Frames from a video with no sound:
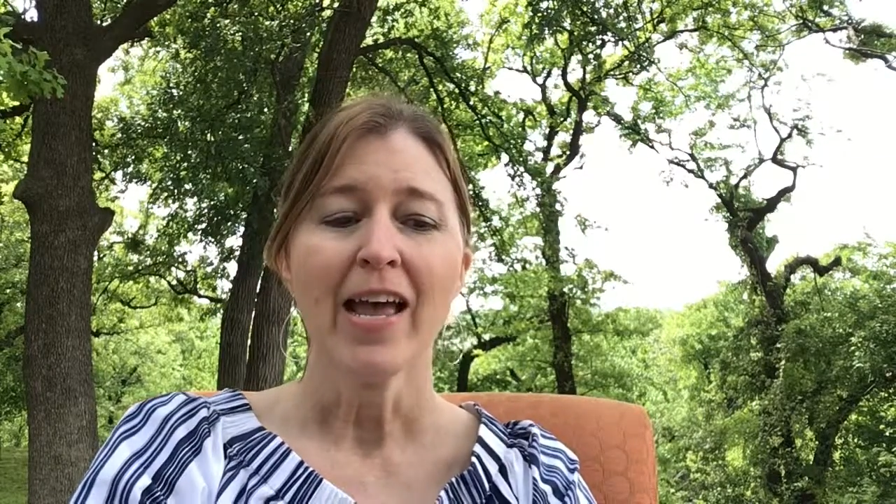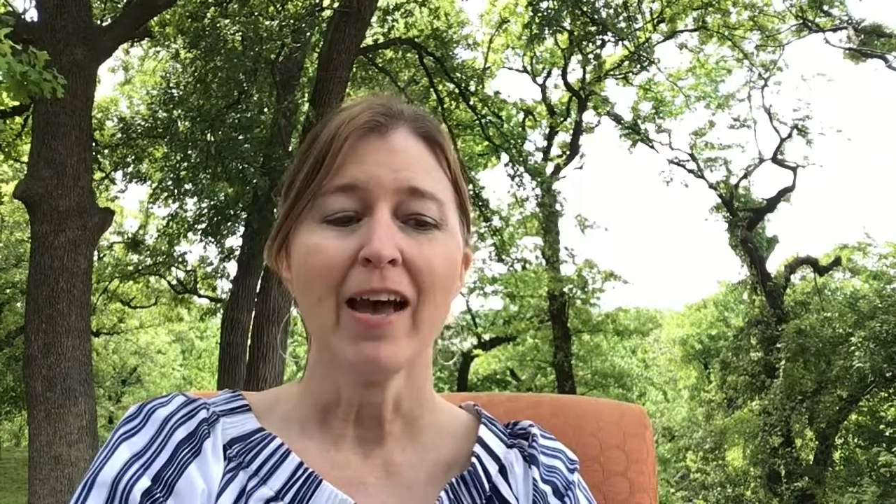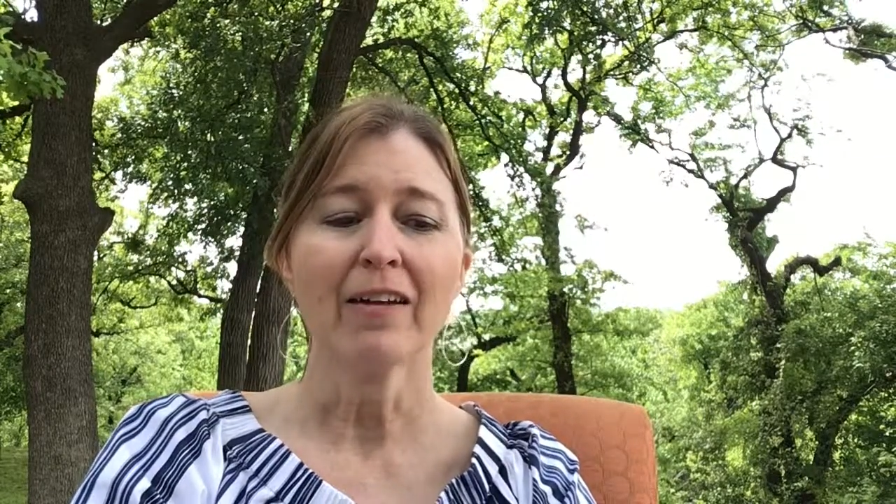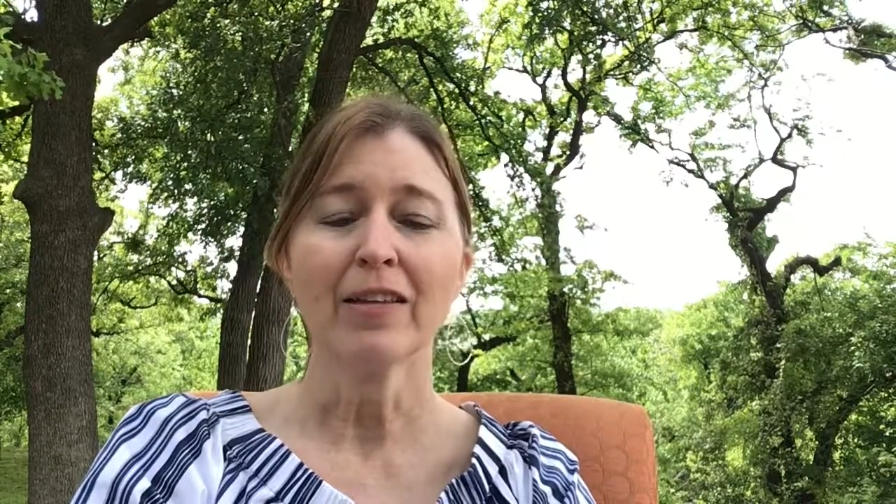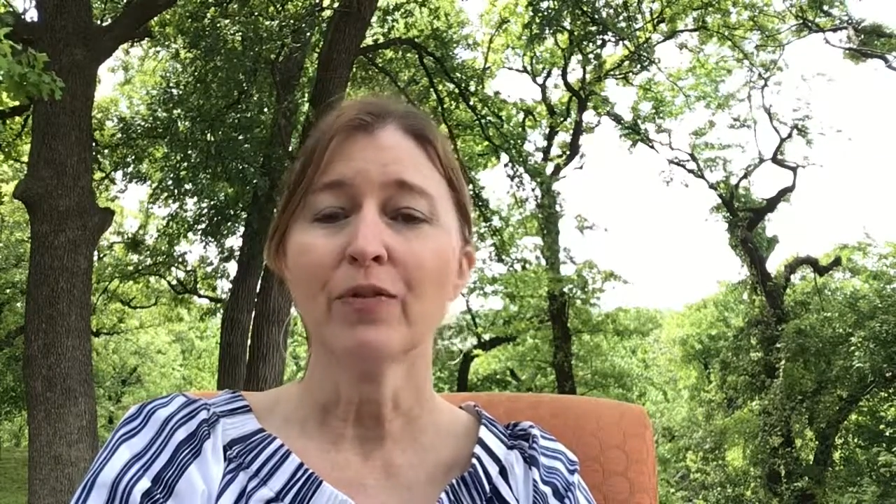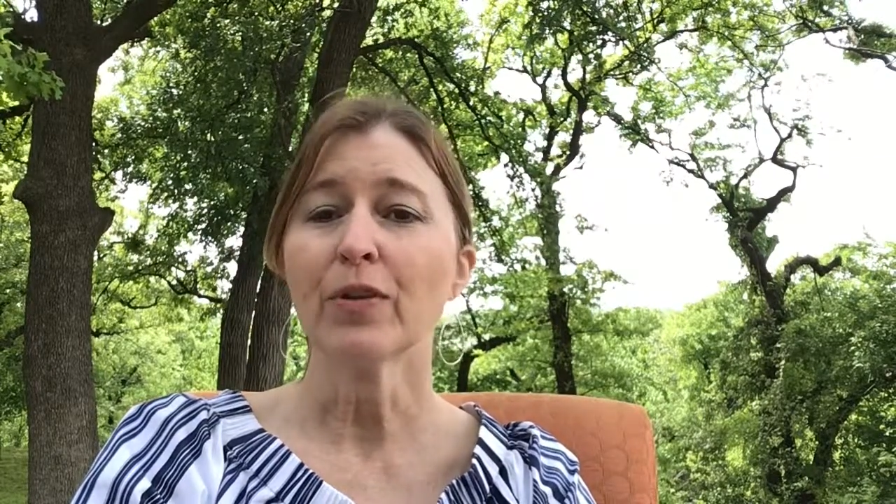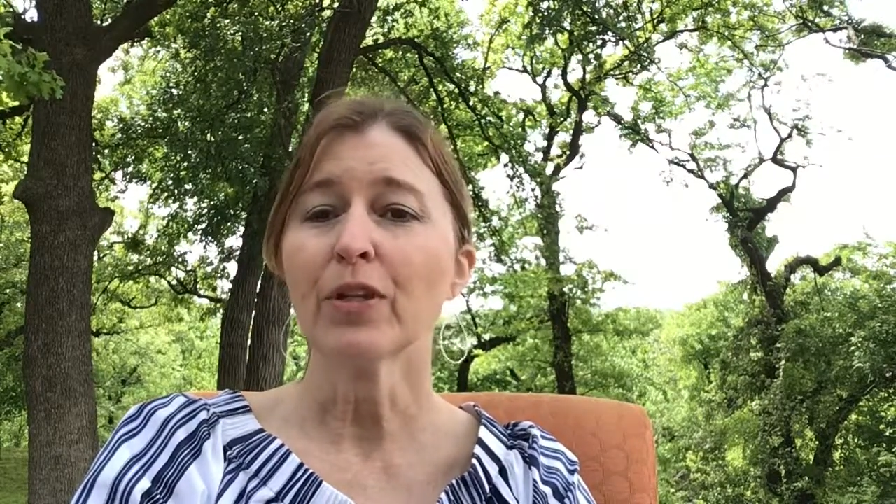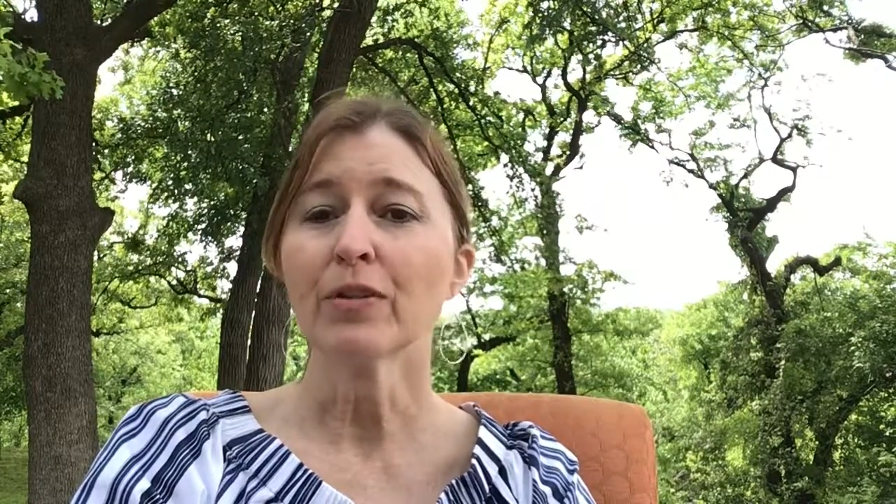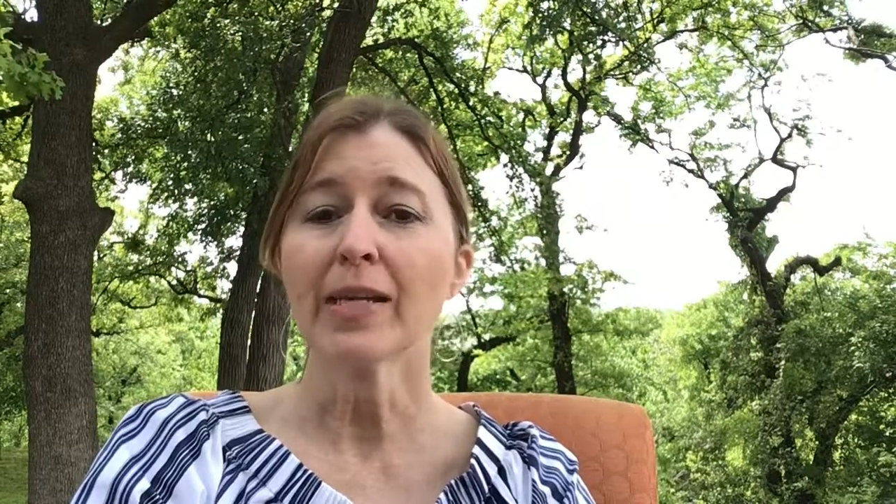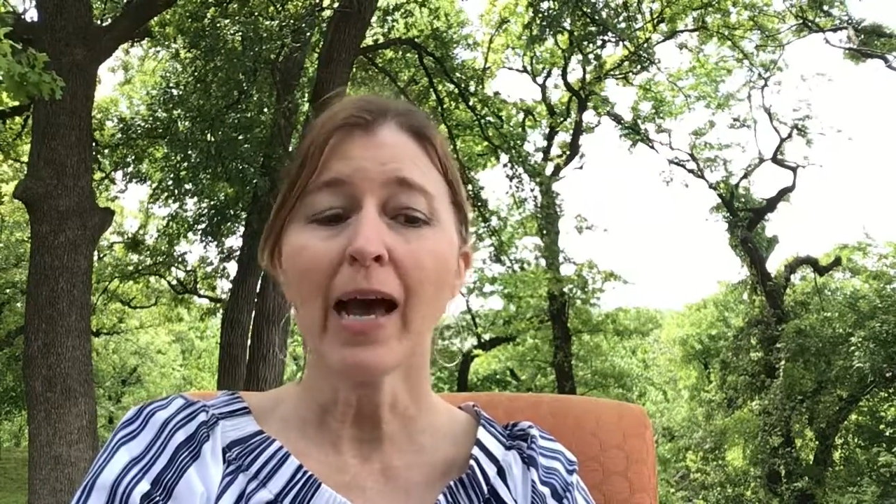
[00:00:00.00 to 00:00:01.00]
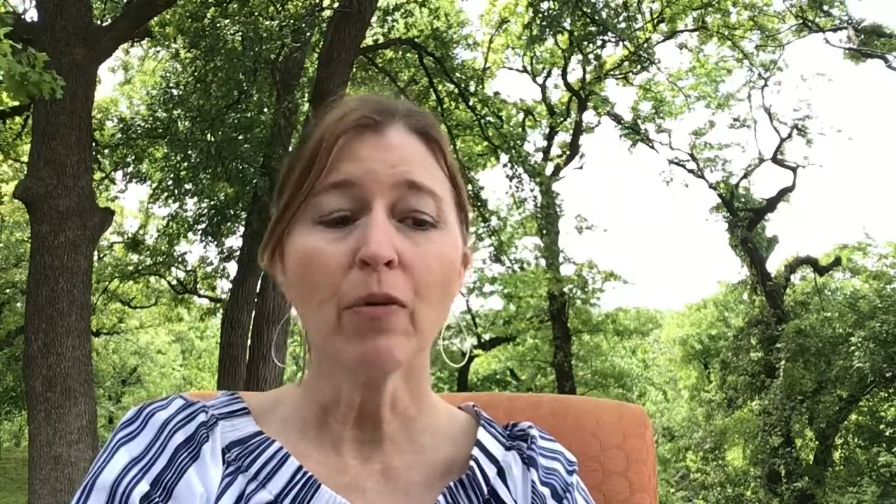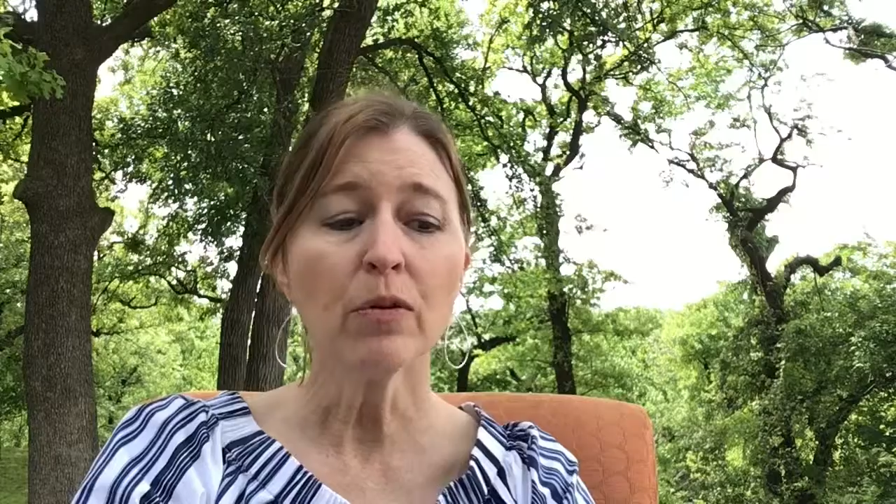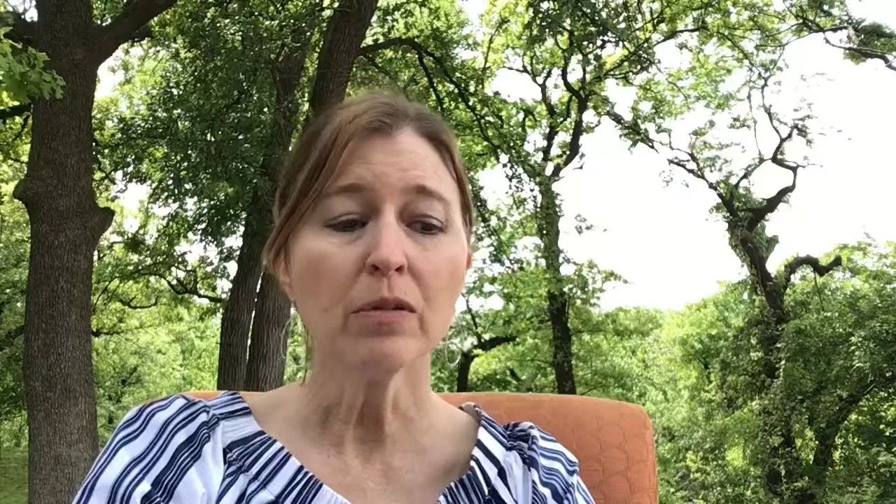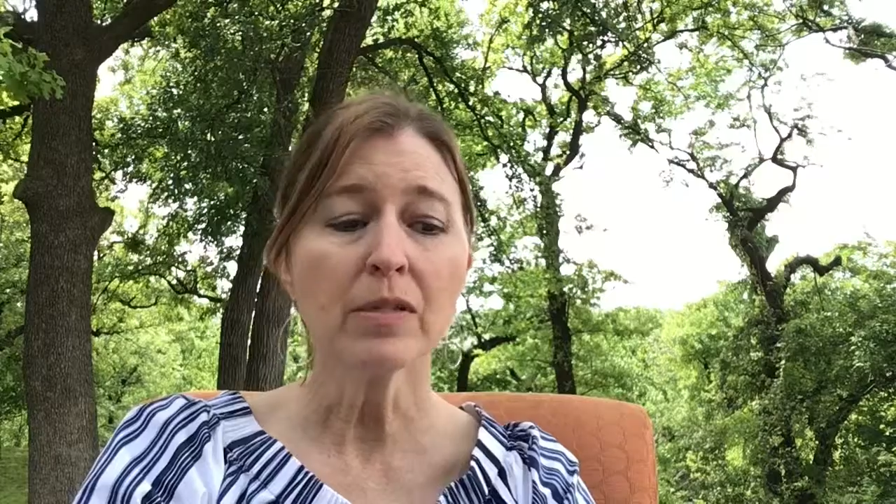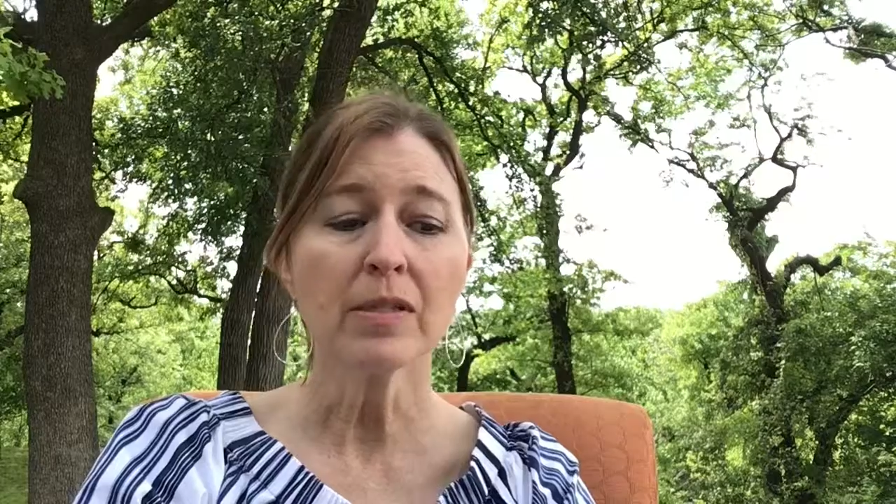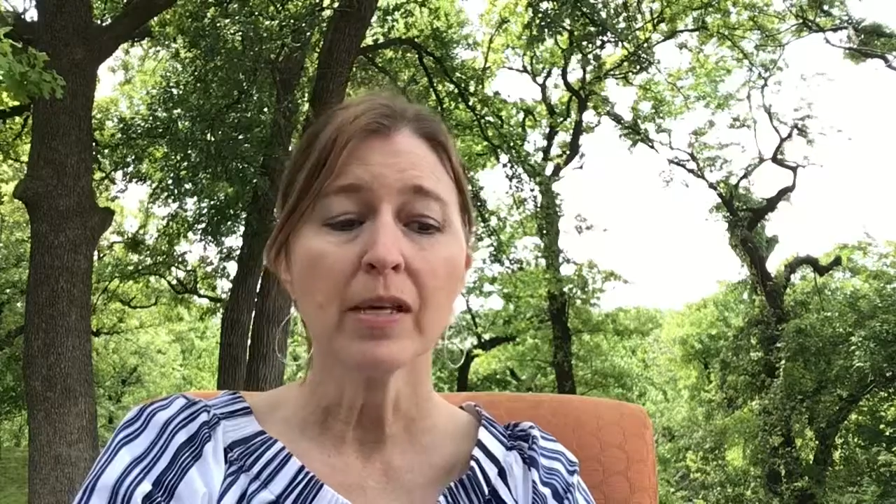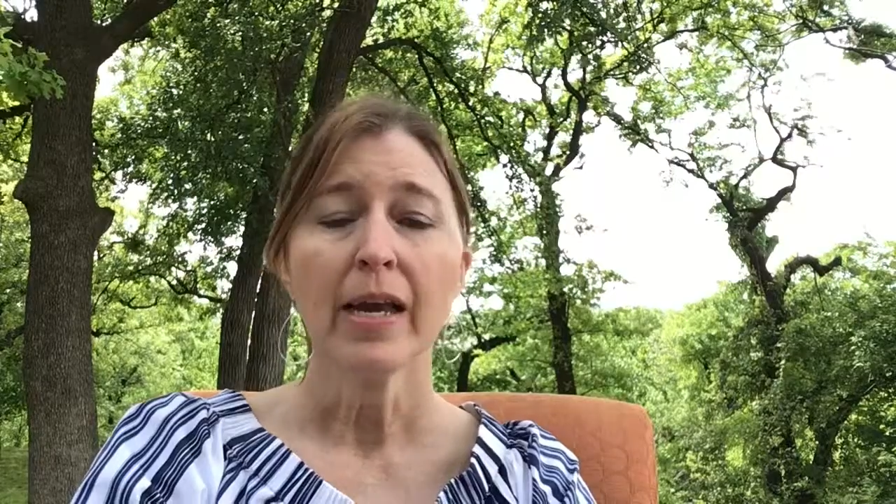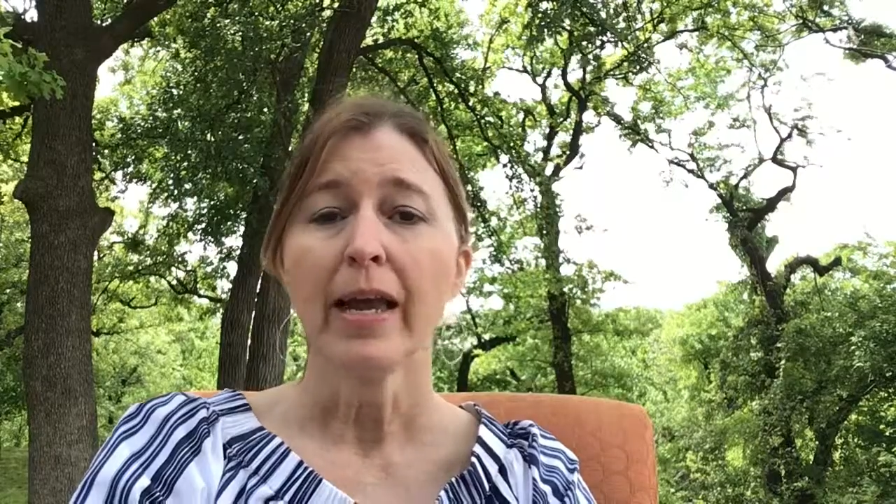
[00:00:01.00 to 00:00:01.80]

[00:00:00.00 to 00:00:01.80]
how to live with your towels